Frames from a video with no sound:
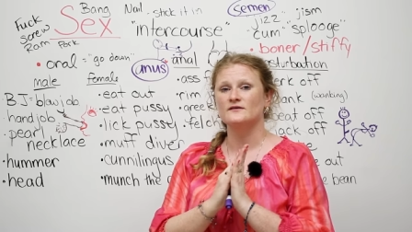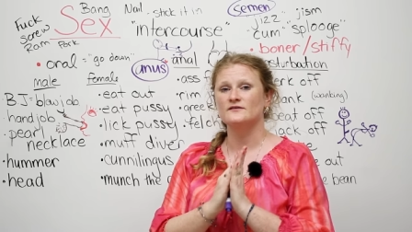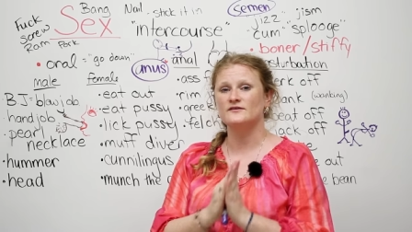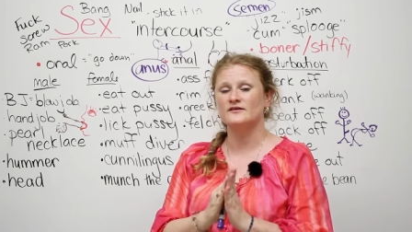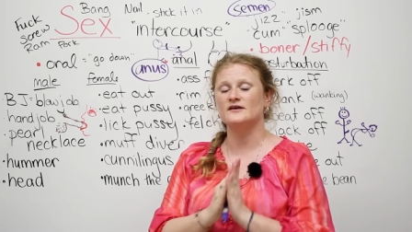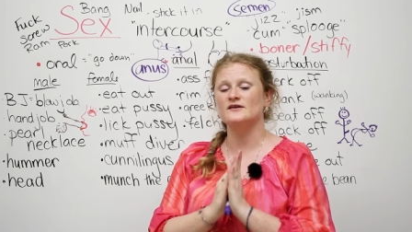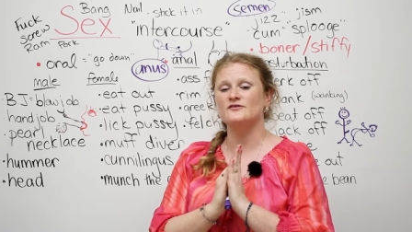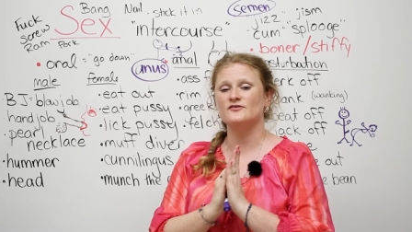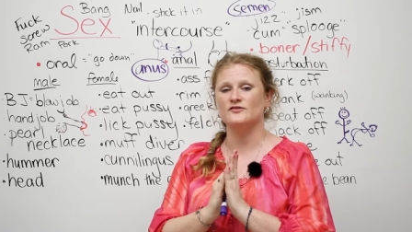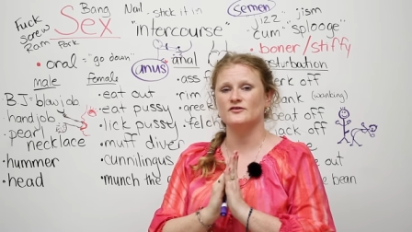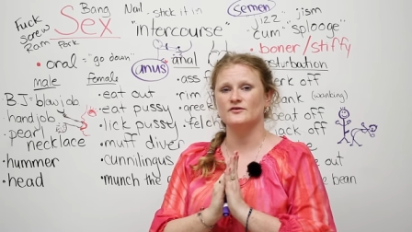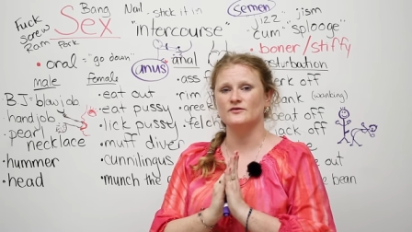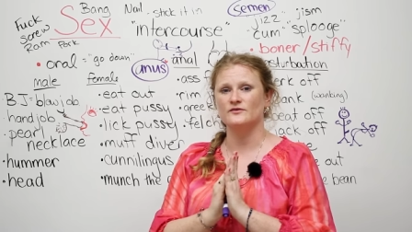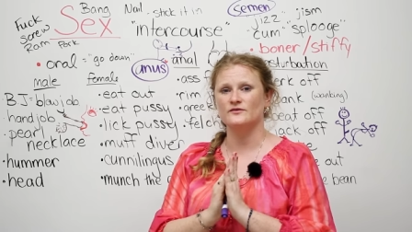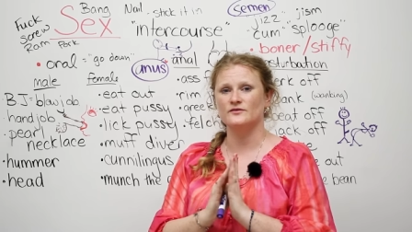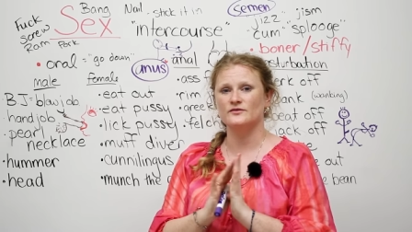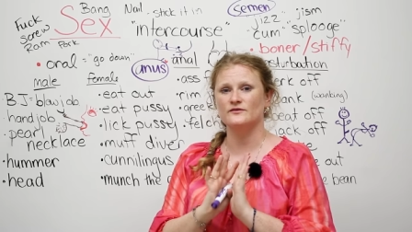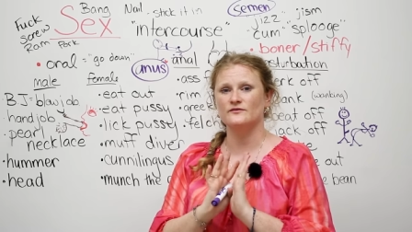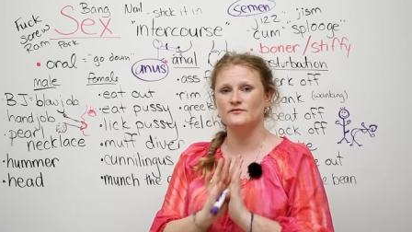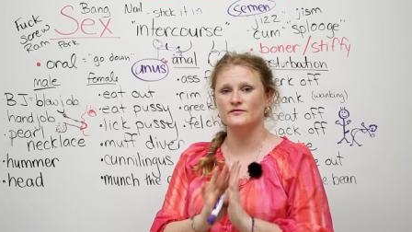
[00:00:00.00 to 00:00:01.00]
teach
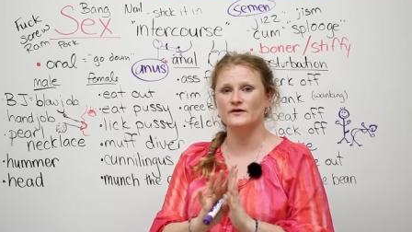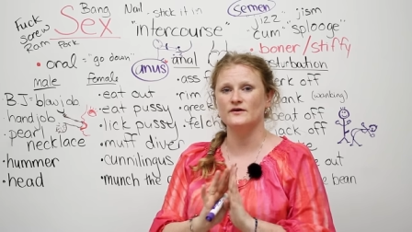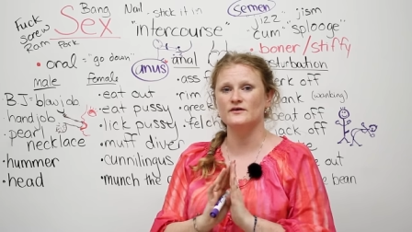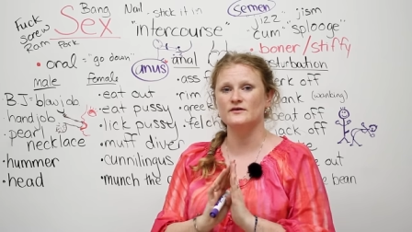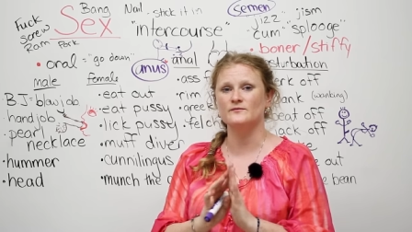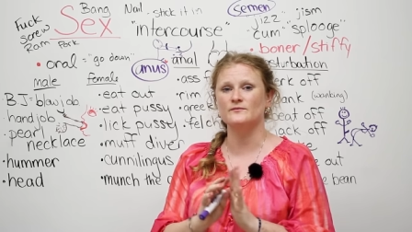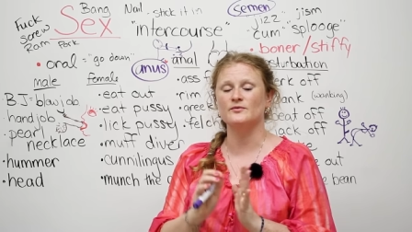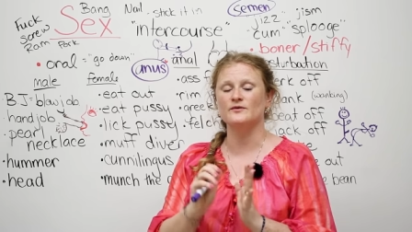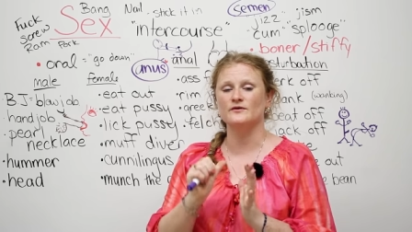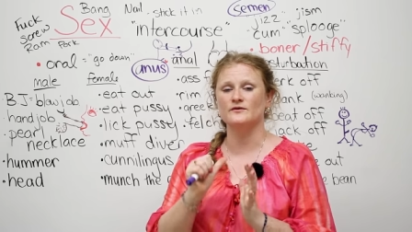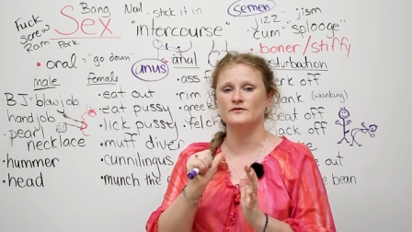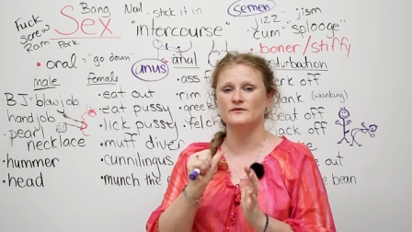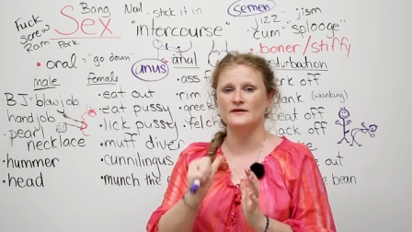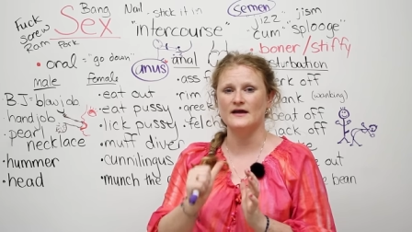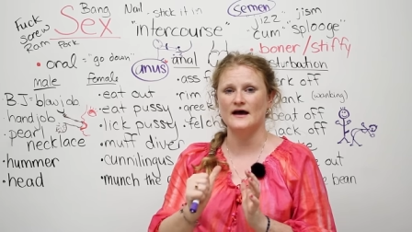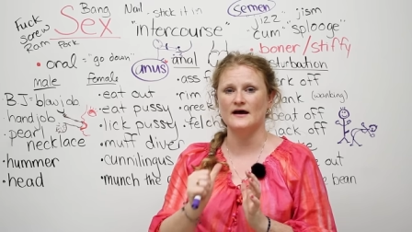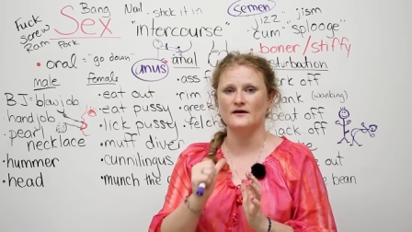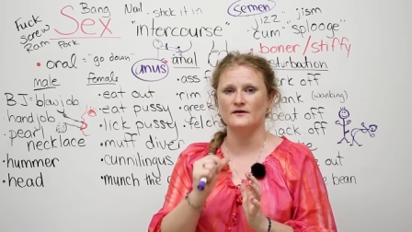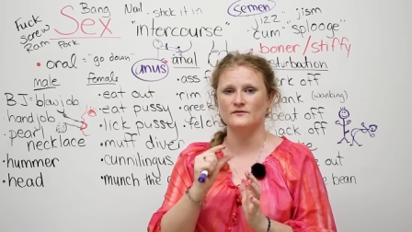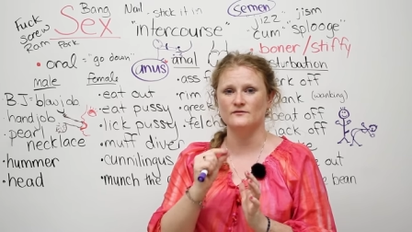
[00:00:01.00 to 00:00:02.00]
you the very important
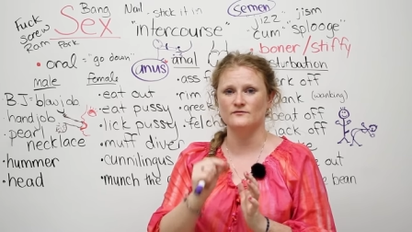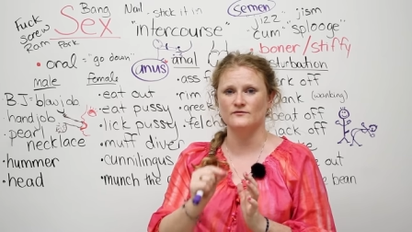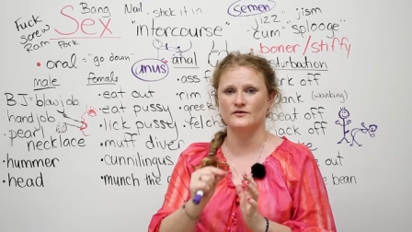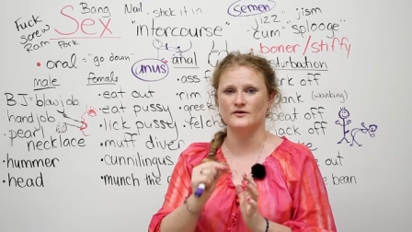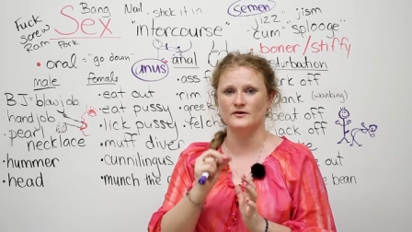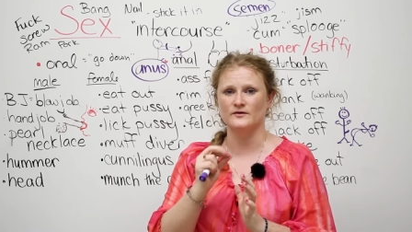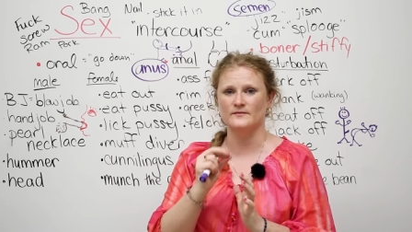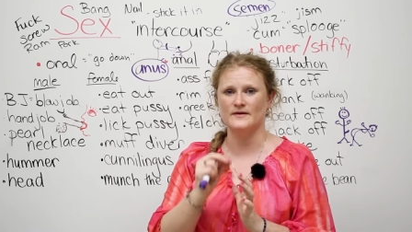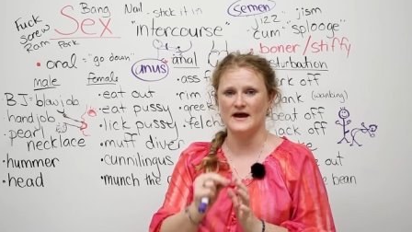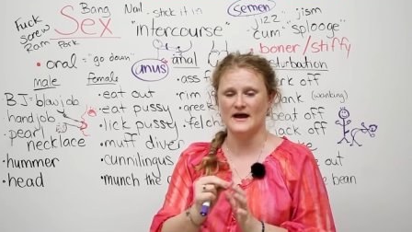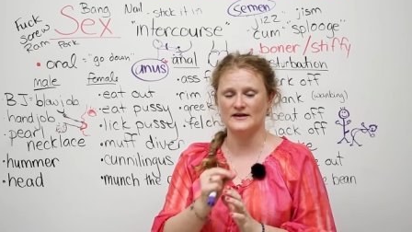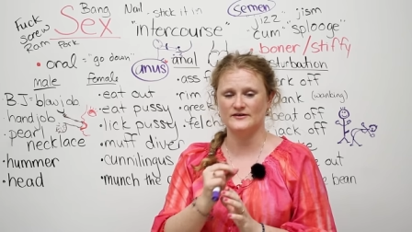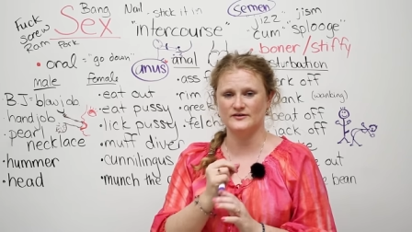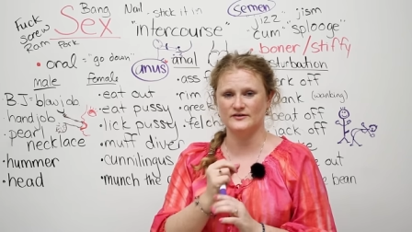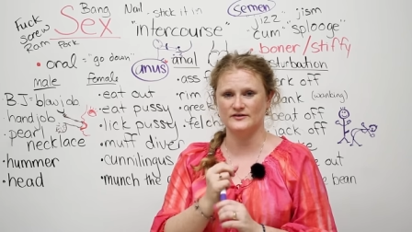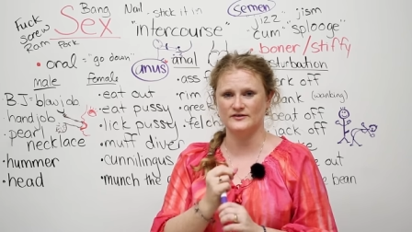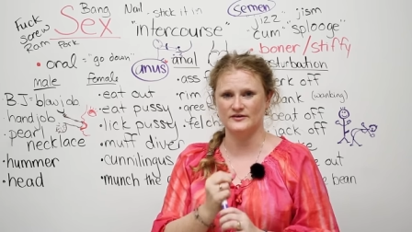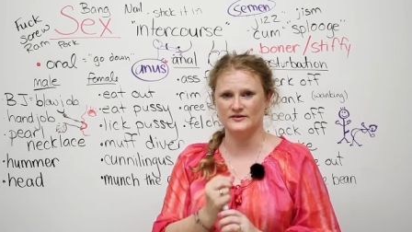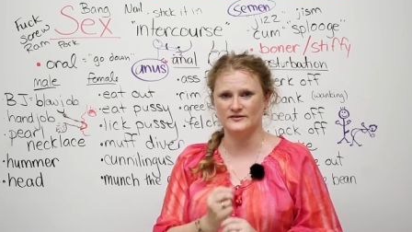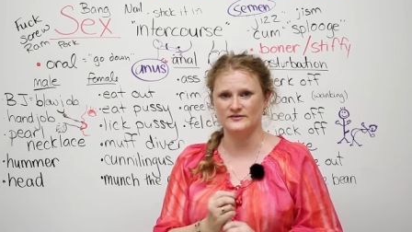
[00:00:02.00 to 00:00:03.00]
noun, verb,
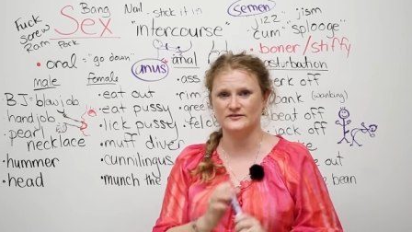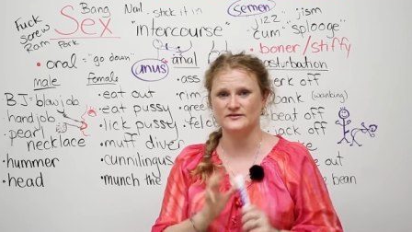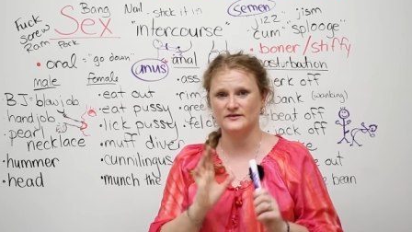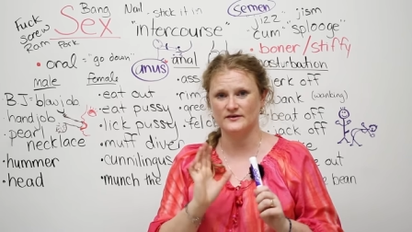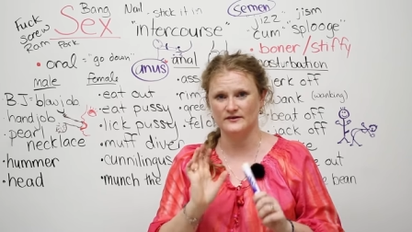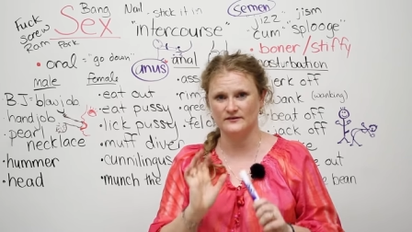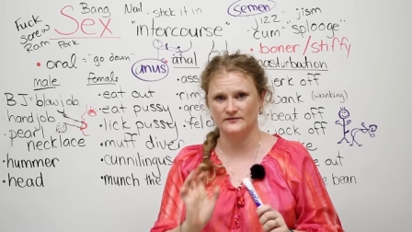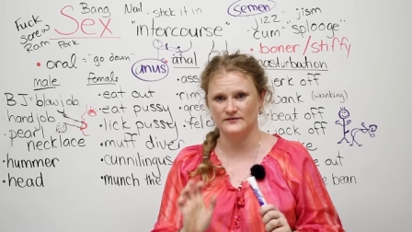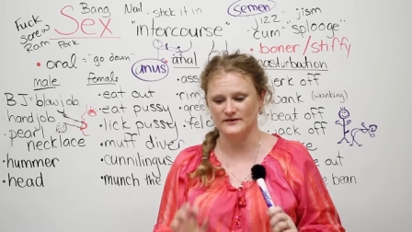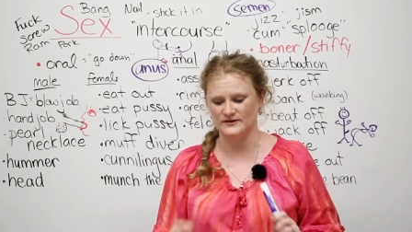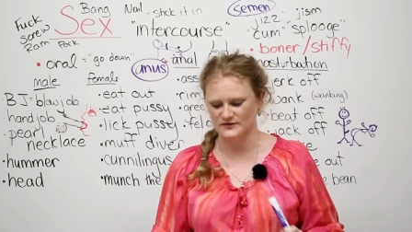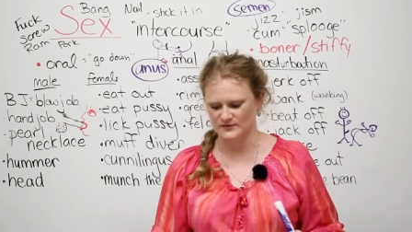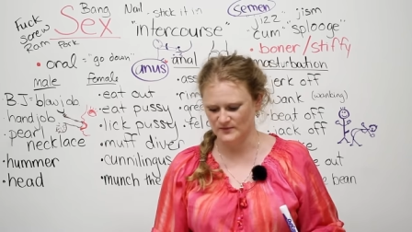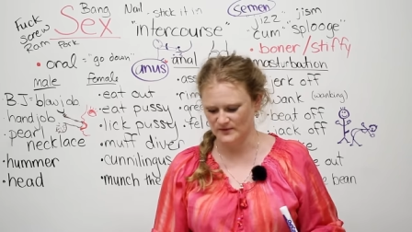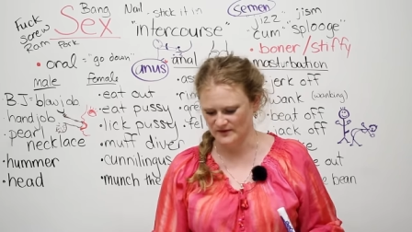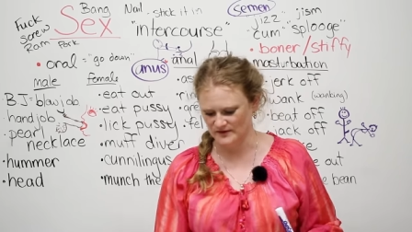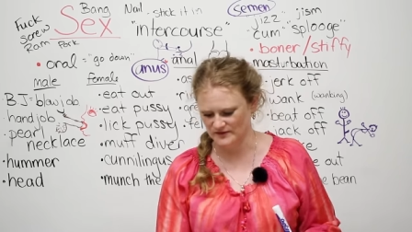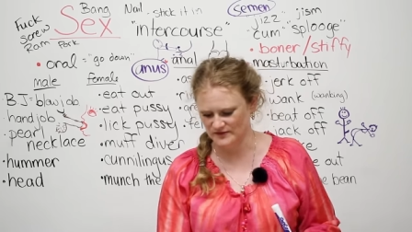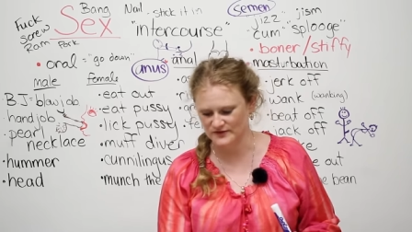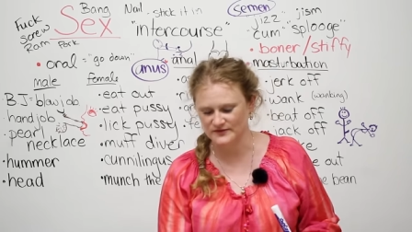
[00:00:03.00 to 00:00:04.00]
adjectives of these
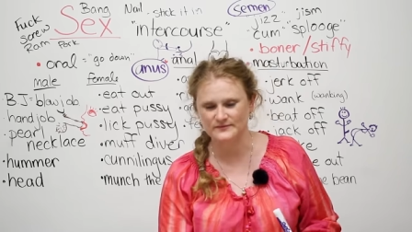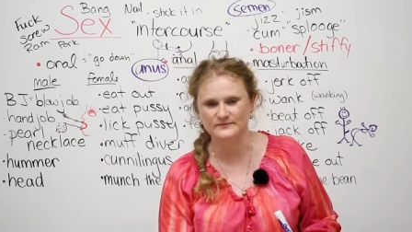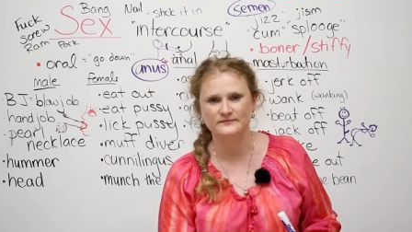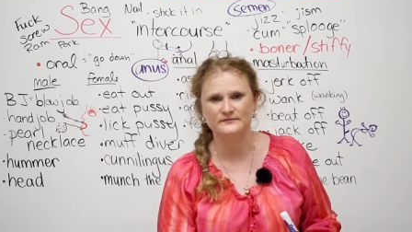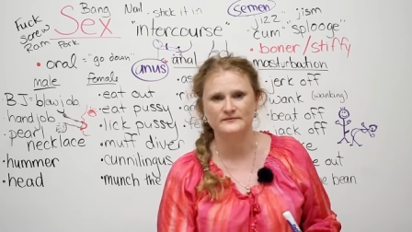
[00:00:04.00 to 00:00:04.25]
words.